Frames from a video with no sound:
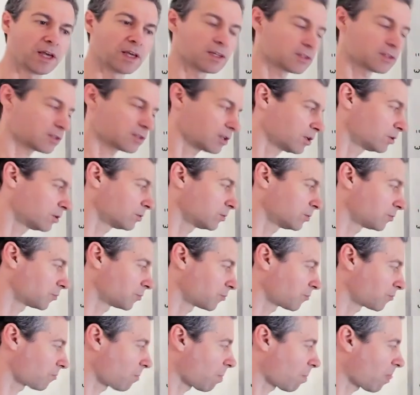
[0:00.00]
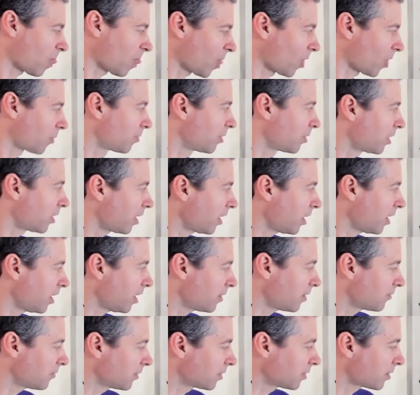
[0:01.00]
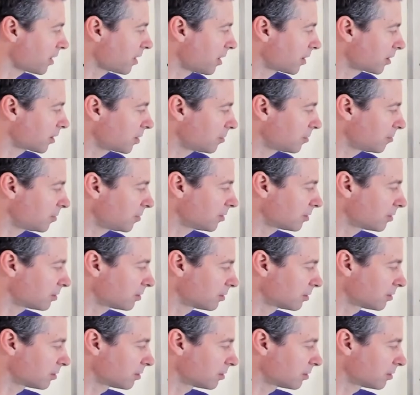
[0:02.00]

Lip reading: So when I have a document